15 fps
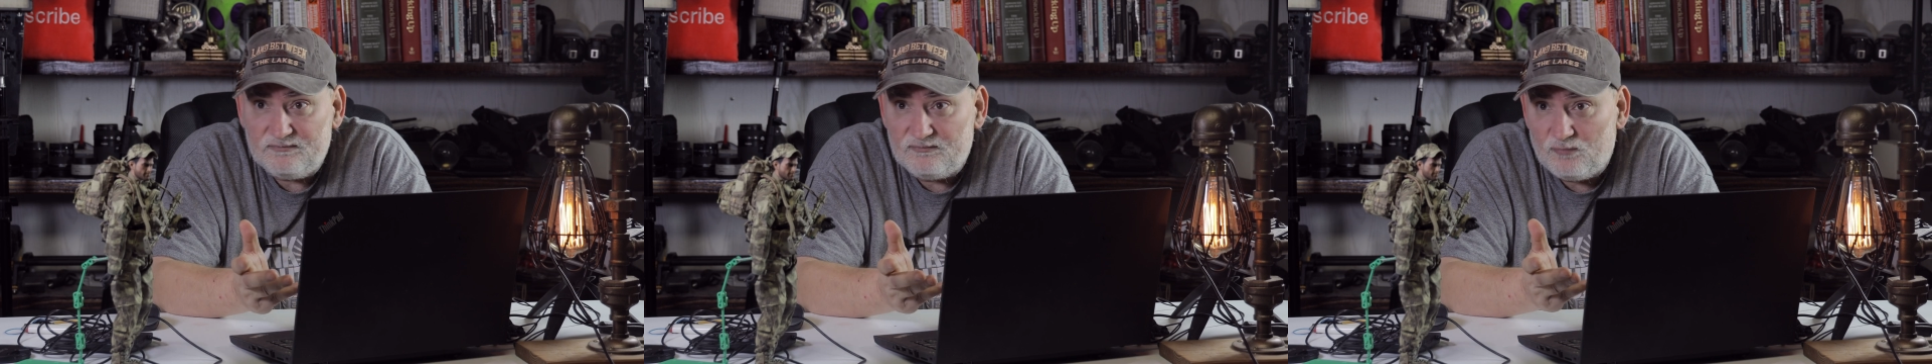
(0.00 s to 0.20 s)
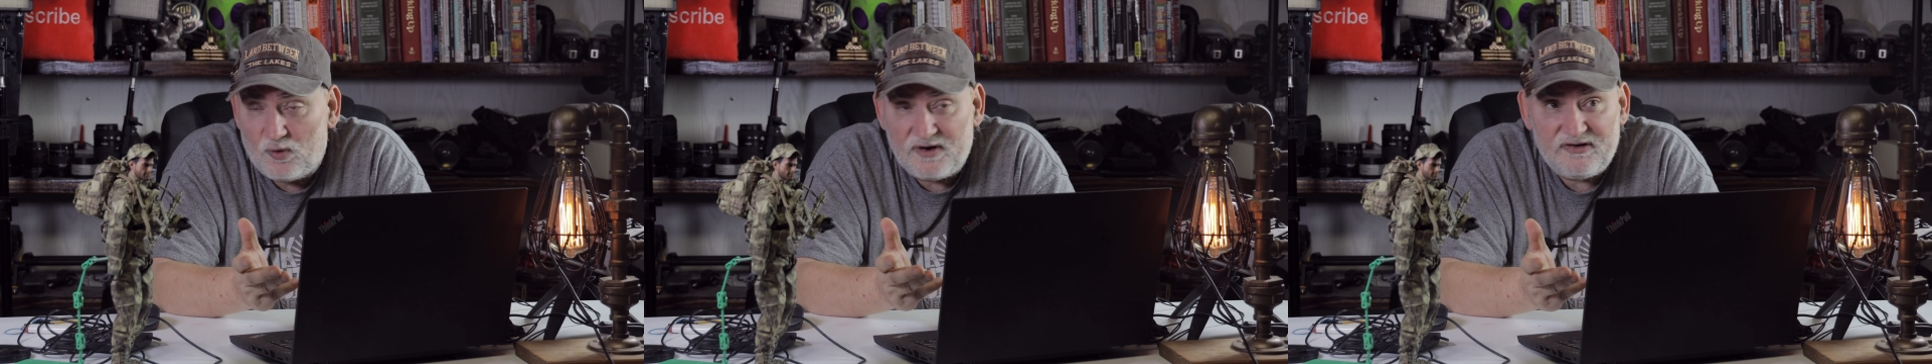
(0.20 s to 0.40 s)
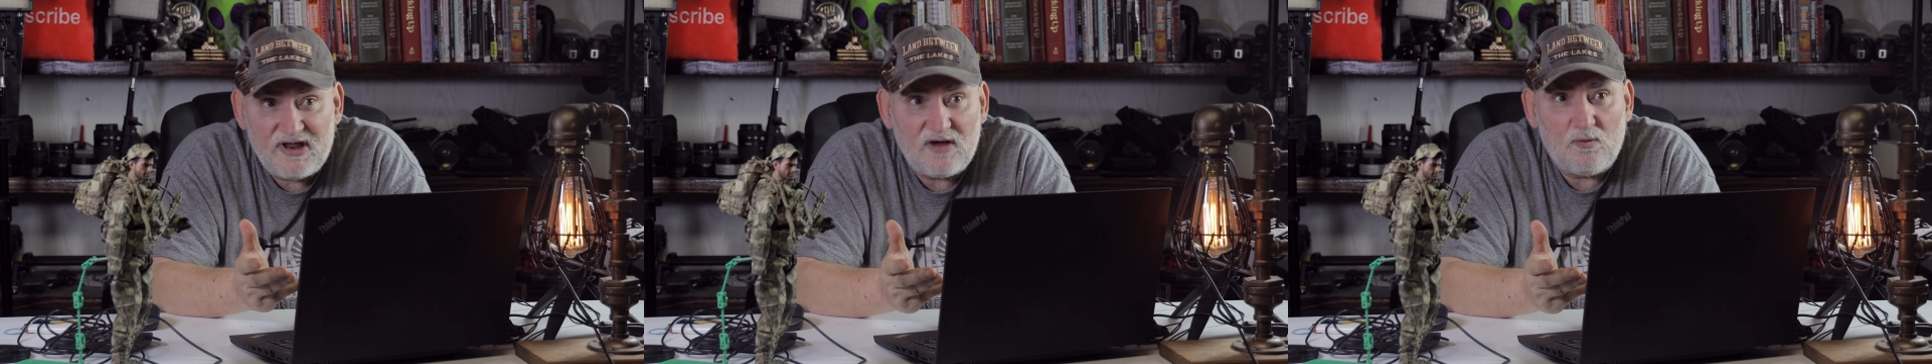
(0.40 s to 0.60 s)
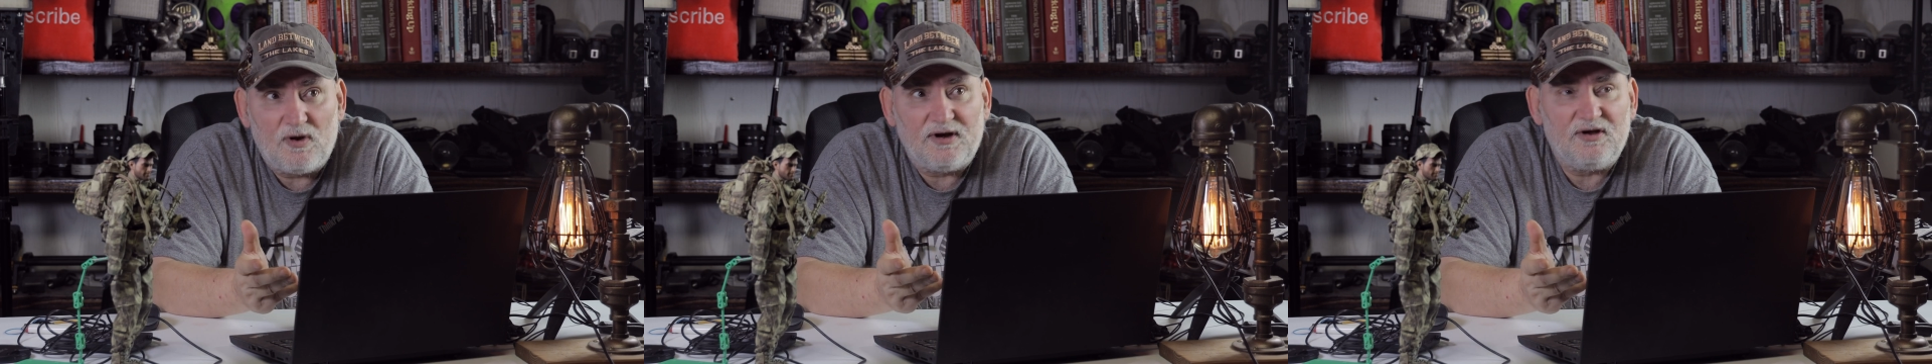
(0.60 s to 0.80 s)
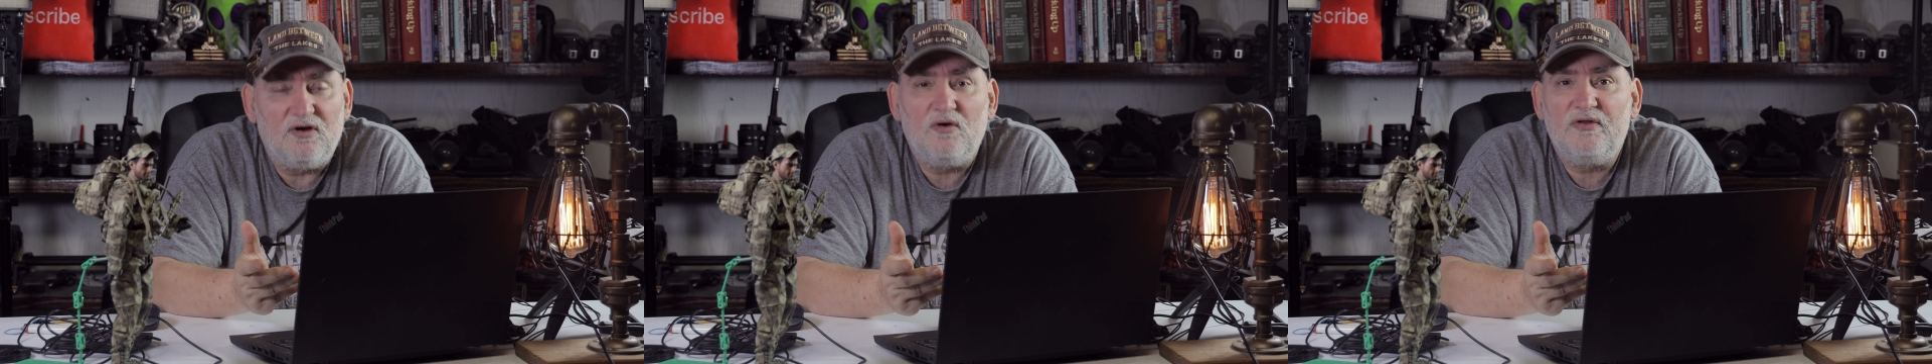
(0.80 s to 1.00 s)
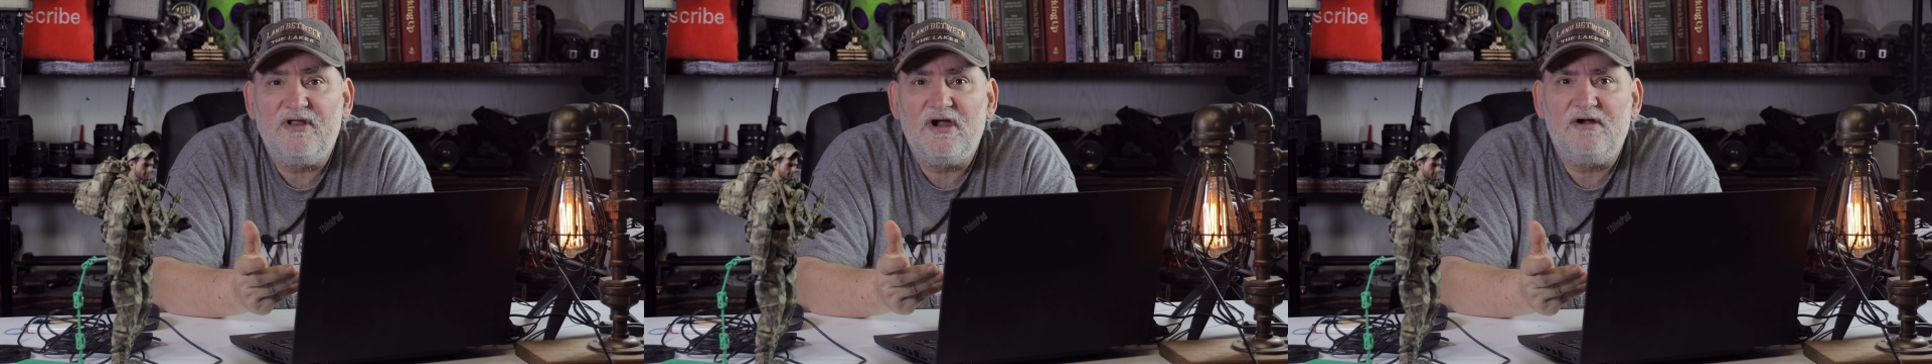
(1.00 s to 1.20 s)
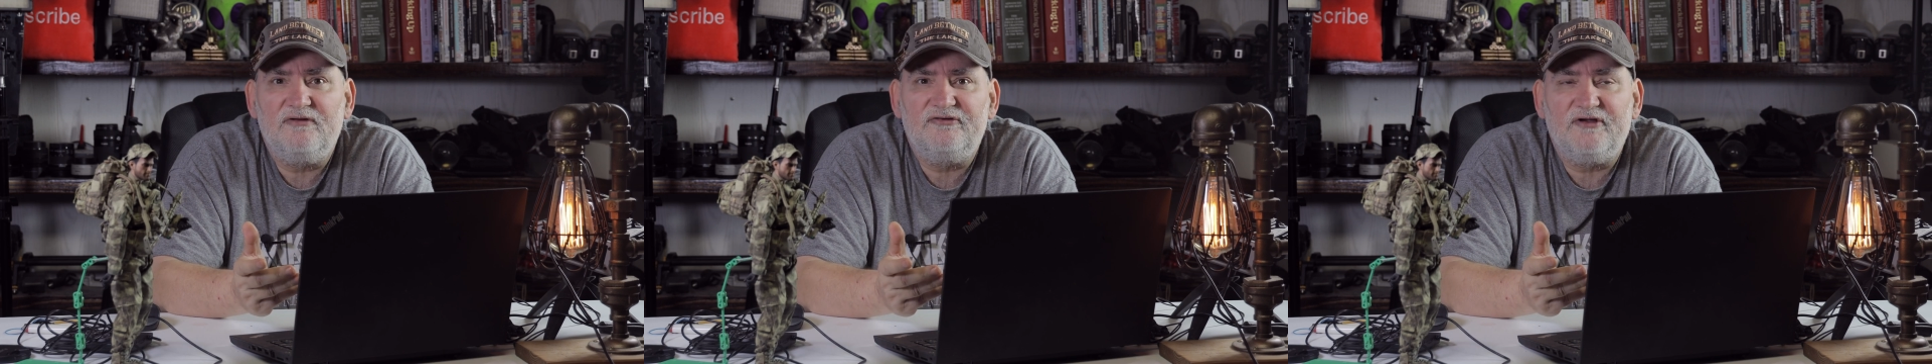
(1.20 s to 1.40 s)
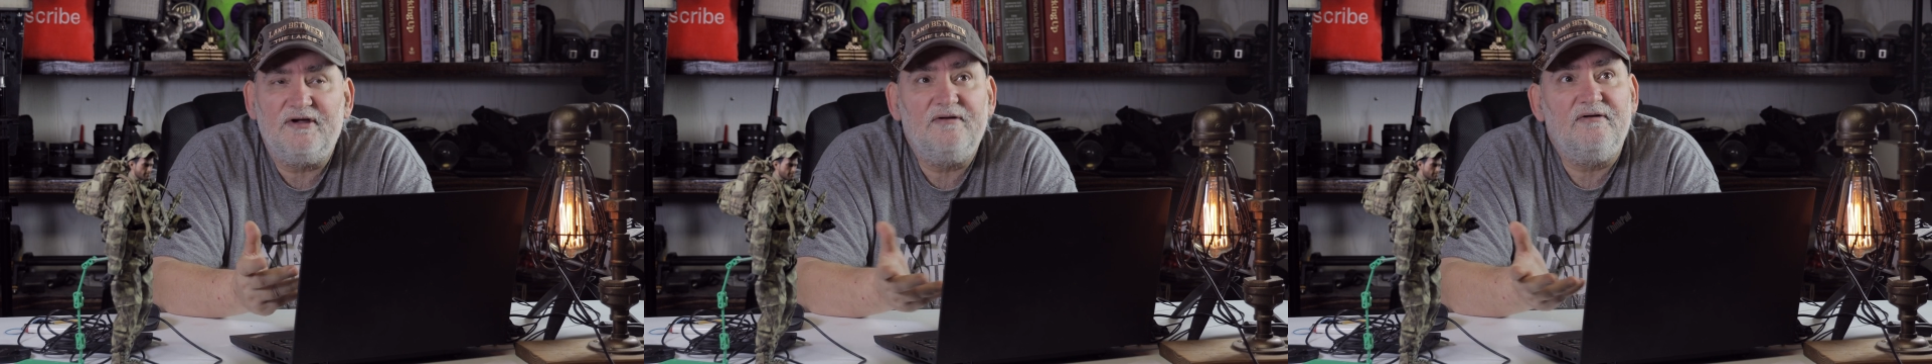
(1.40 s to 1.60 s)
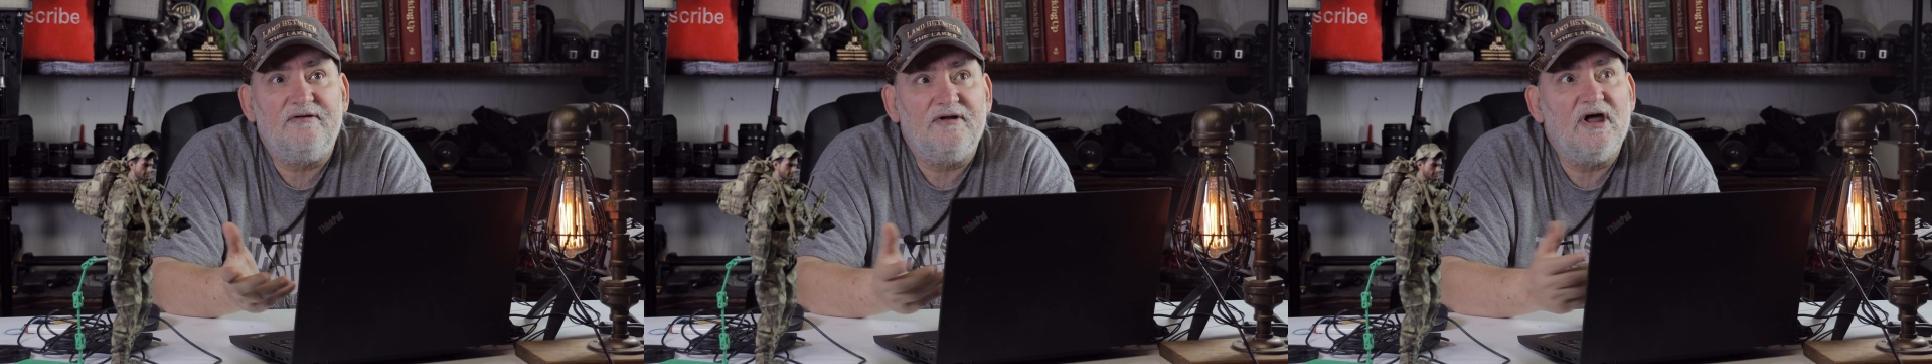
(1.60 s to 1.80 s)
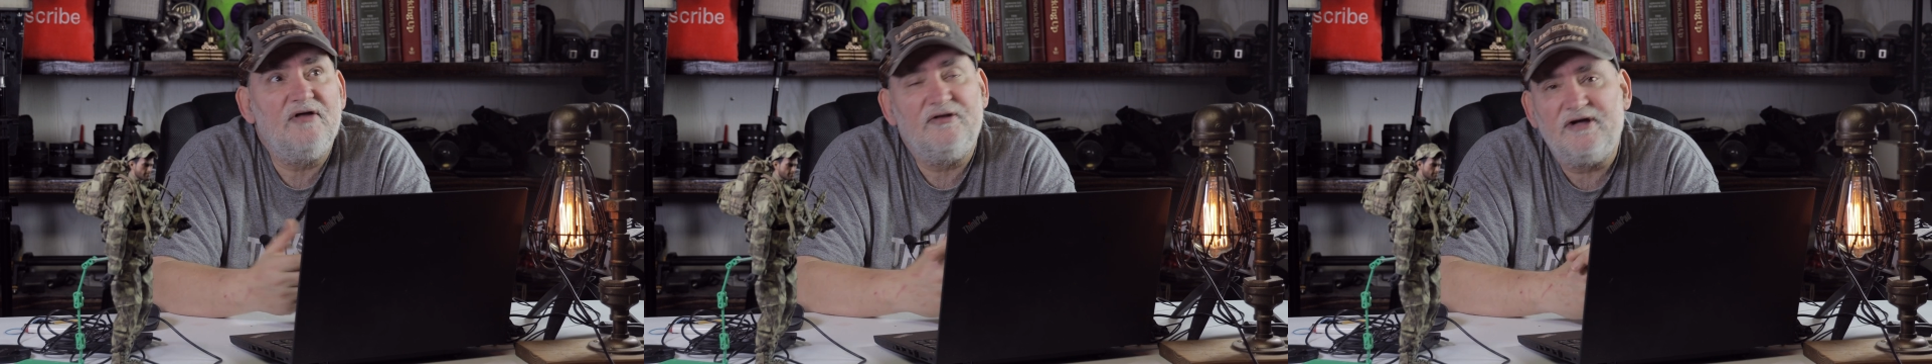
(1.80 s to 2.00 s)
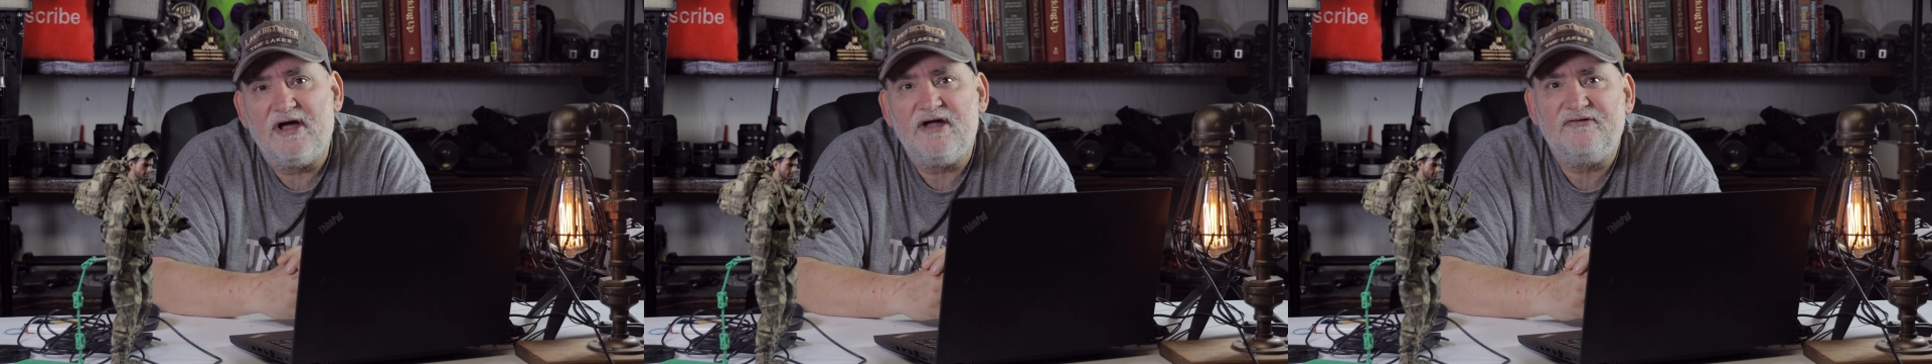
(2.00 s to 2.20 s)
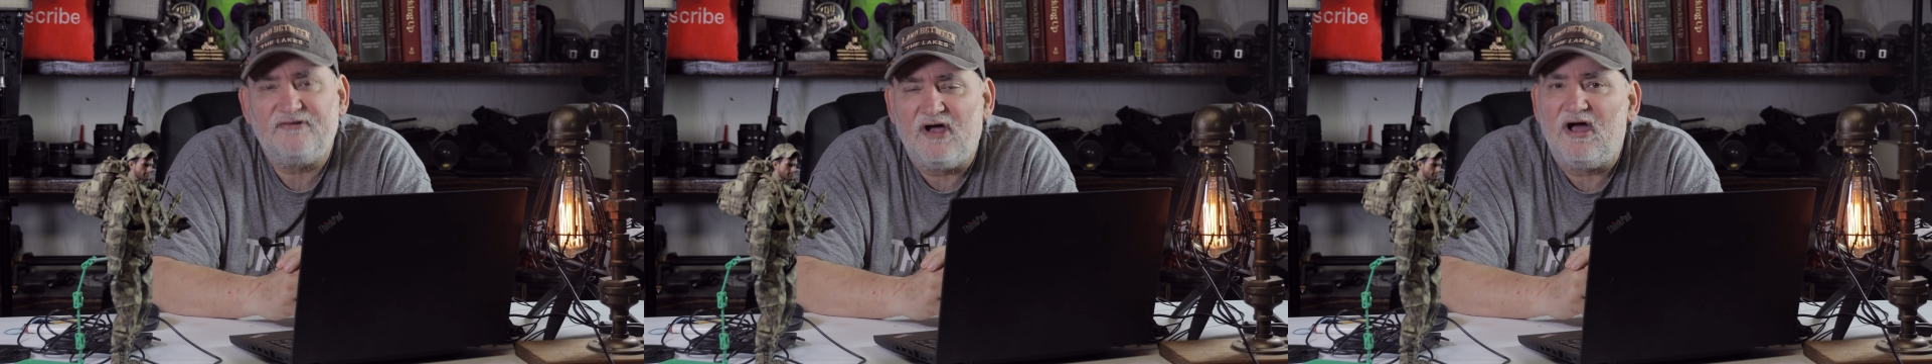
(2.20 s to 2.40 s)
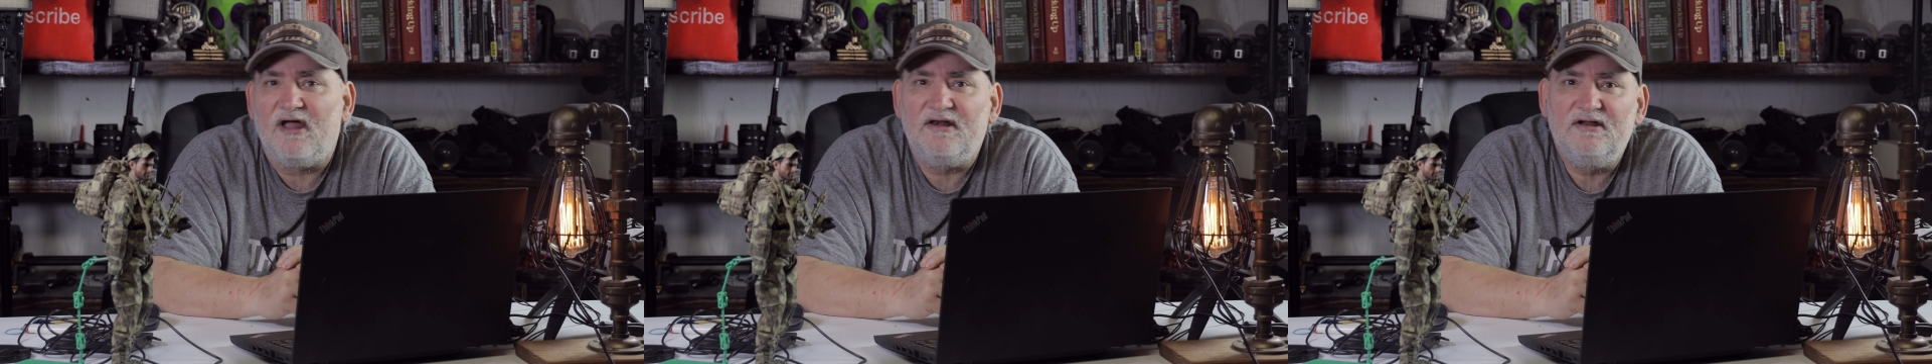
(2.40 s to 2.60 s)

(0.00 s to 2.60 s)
one day want to go there and say, oh, now the guy's gone.